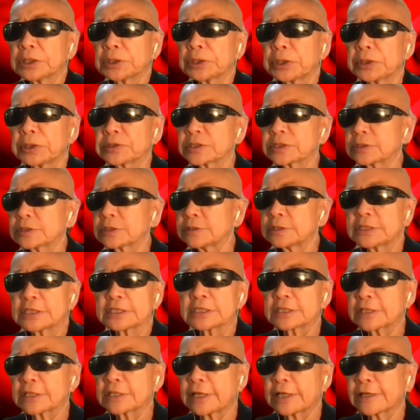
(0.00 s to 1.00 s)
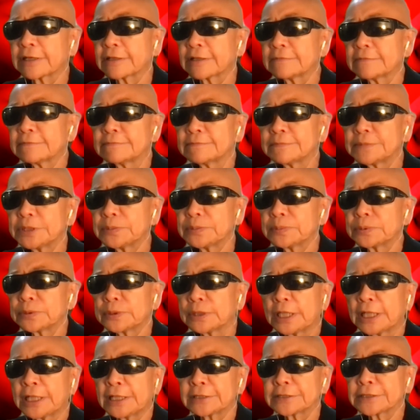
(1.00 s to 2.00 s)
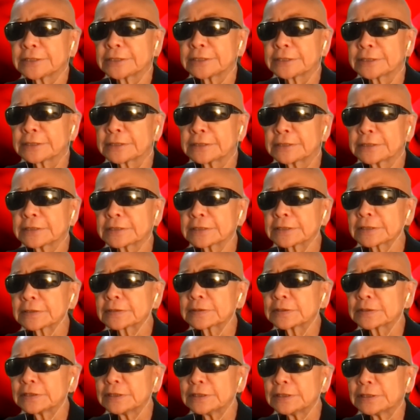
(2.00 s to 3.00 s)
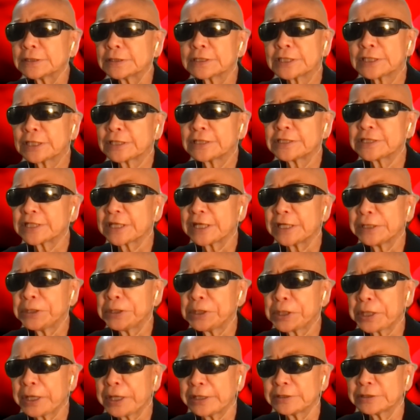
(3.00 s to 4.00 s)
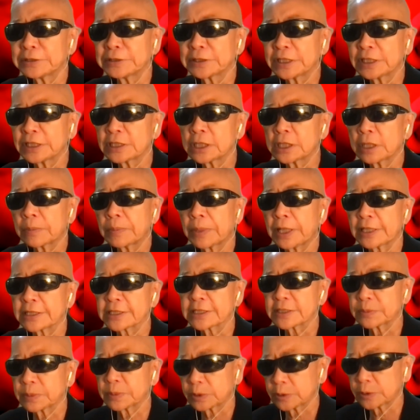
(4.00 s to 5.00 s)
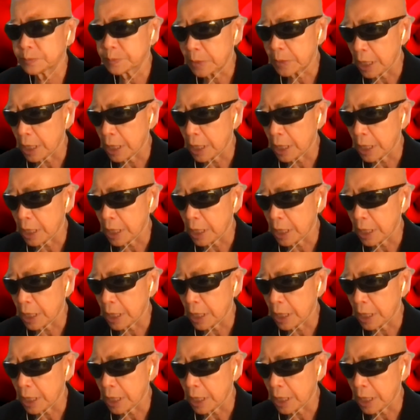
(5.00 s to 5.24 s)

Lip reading: so it's just like people are just exchange any kind of data possible.